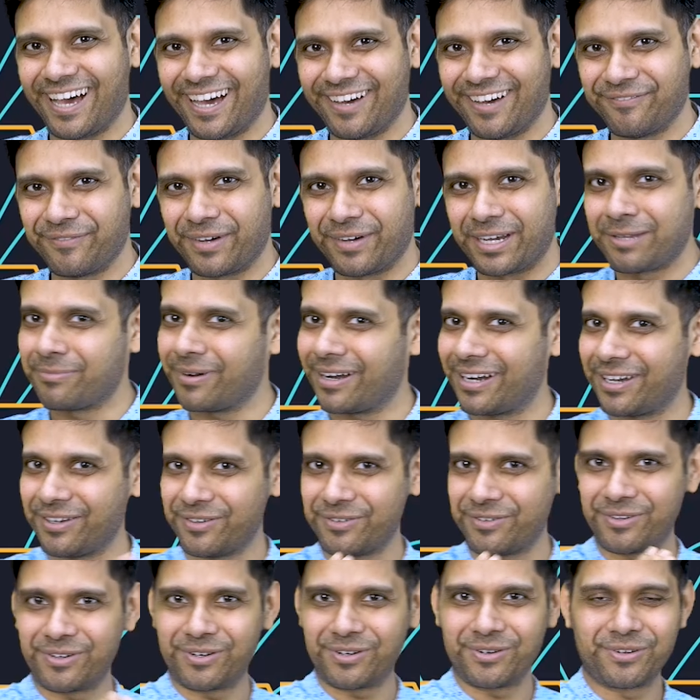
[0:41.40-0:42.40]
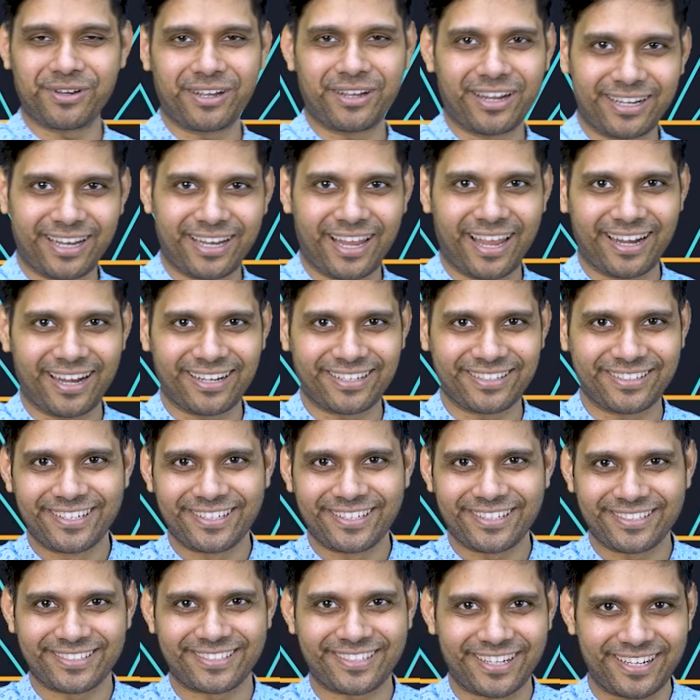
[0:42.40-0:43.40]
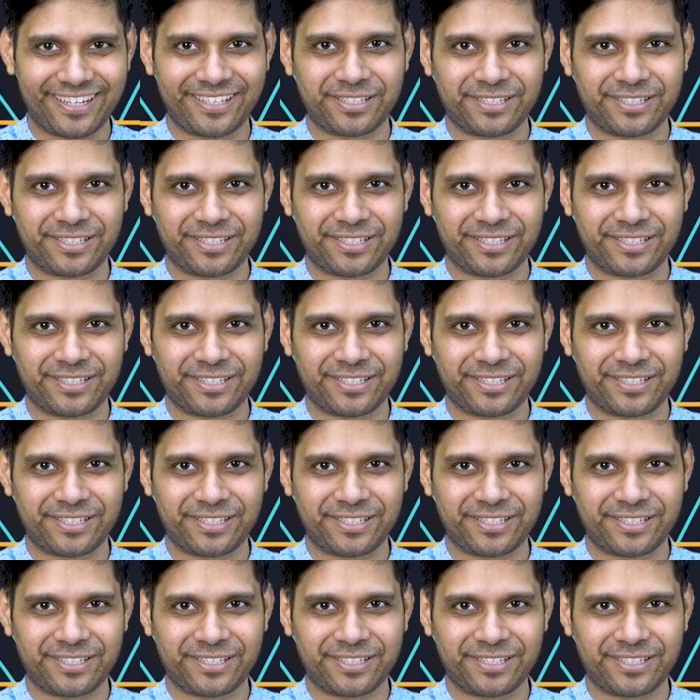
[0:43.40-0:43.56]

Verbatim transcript: money part, you don't look at, at the studies